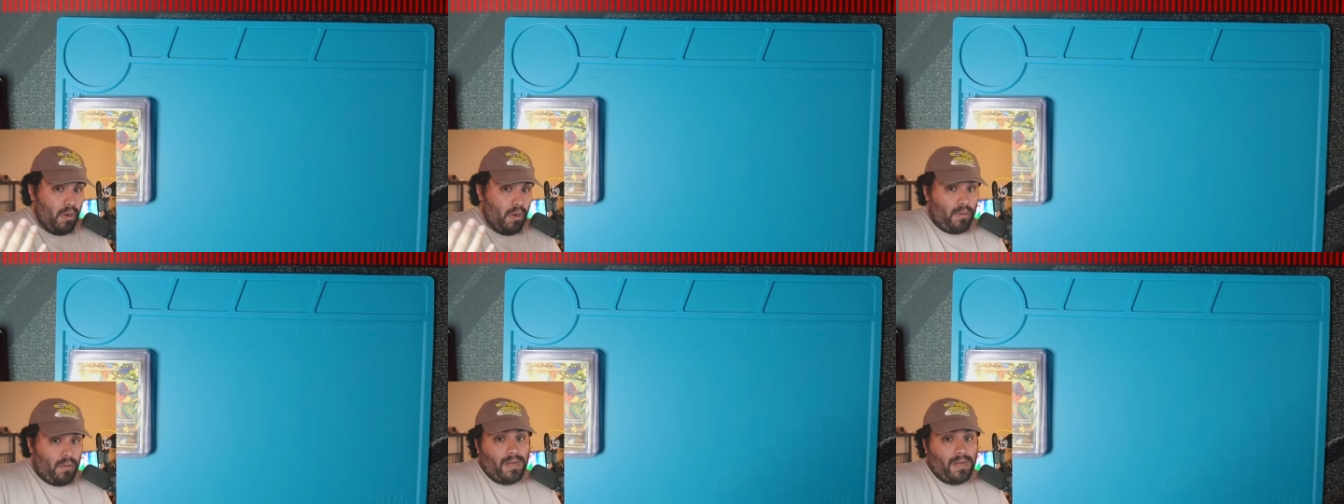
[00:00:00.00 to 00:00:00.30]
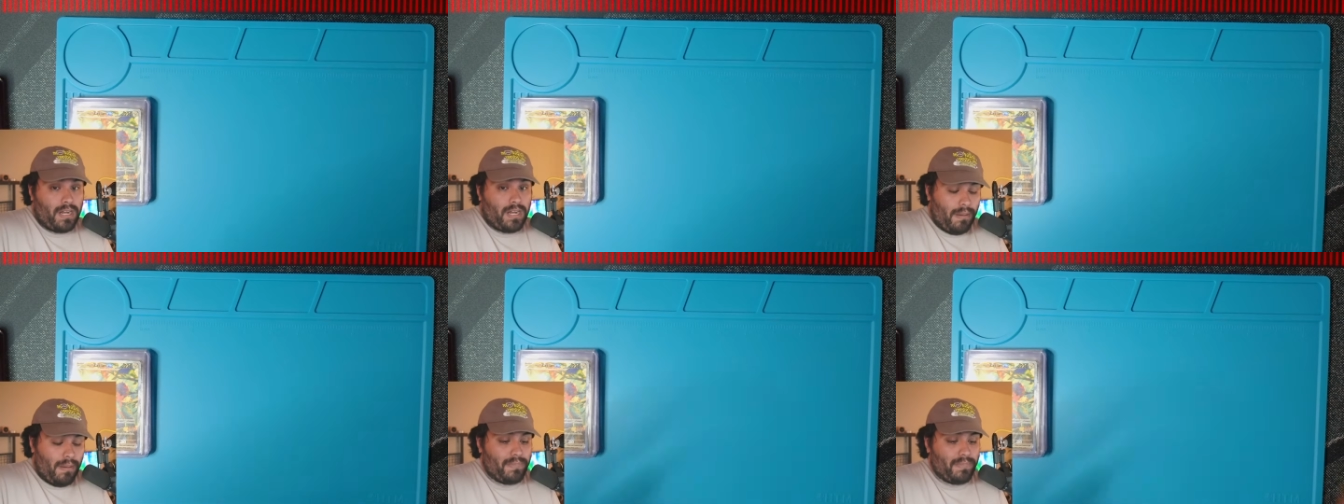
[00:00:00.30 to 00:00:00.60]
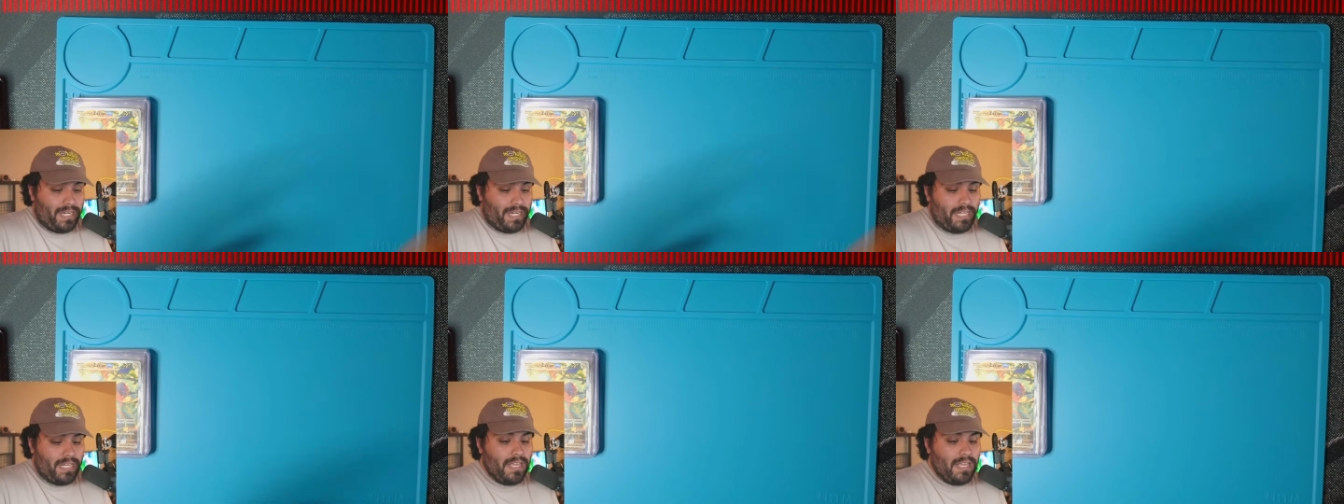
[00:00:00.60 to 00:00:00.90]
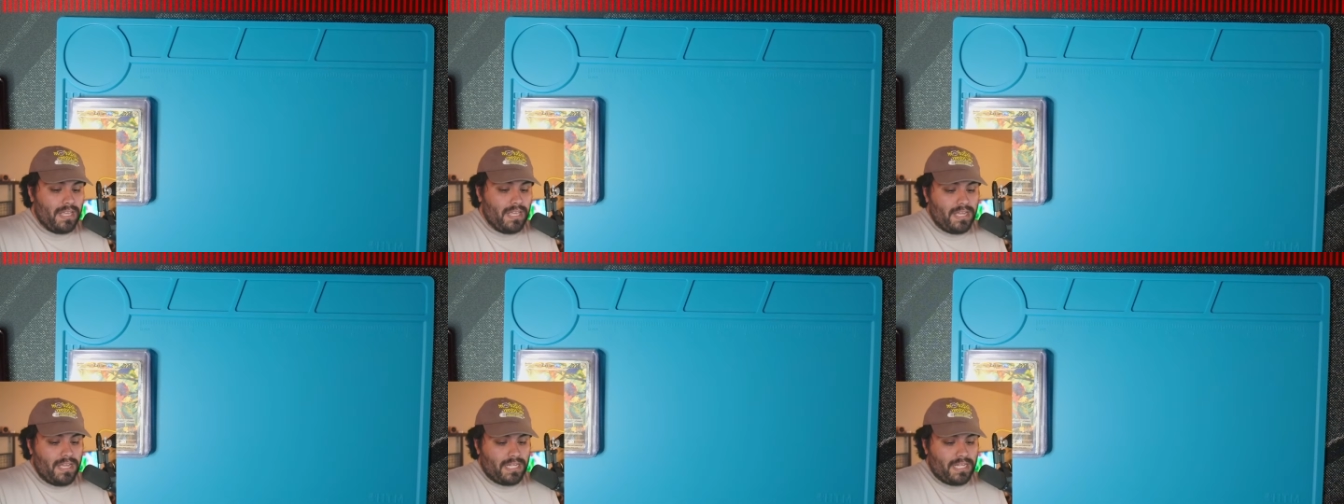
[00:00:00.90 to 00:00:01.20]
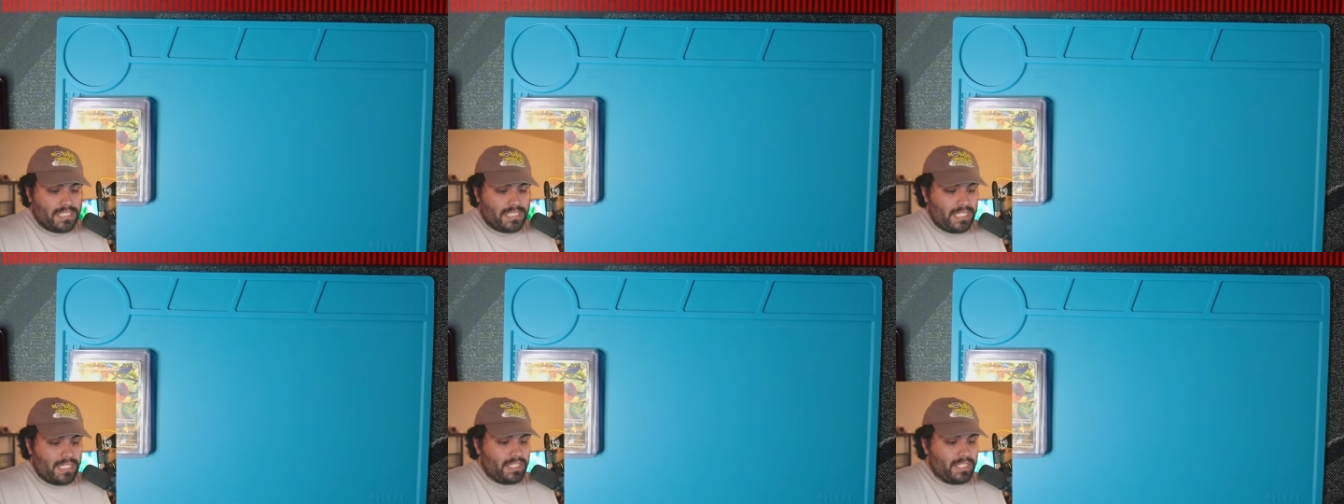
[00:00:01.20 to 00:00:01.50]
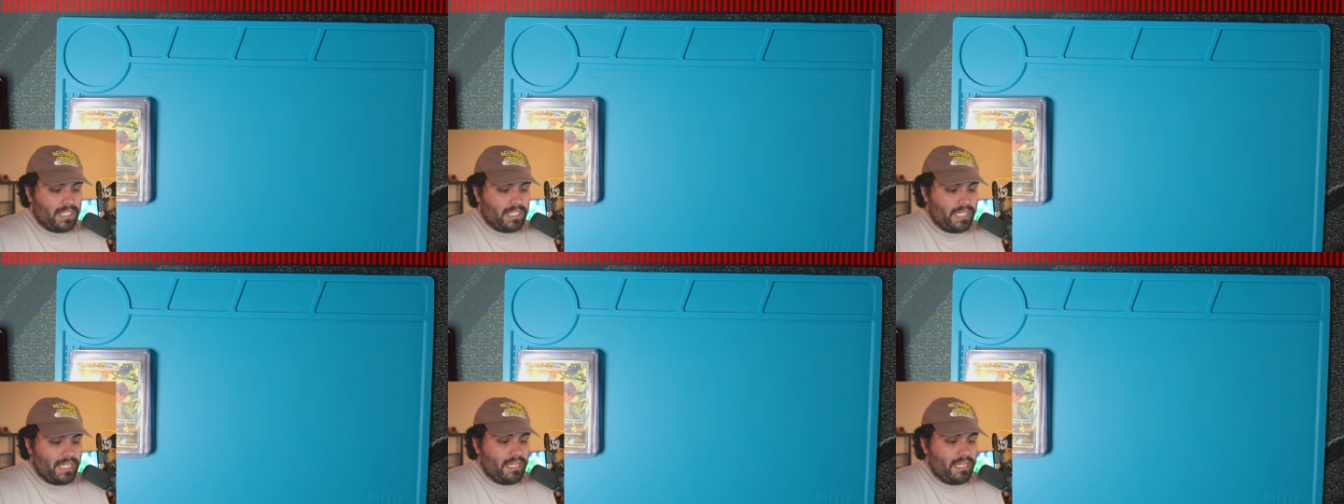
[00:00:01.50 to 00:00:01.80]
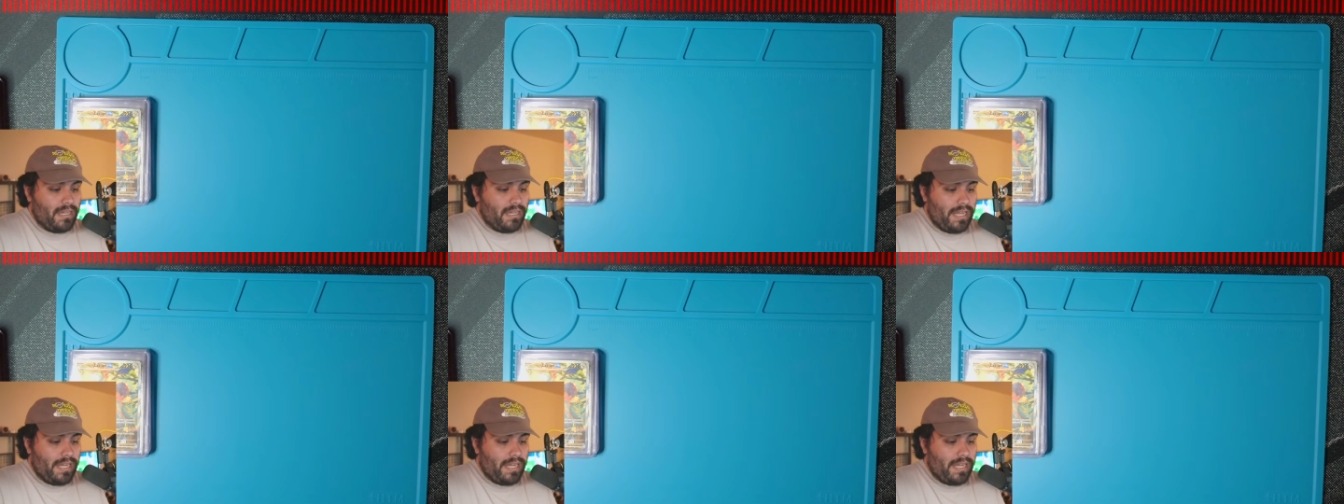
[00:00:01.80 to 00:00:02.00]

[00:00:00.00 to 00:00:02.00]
Pokemon company, essentially,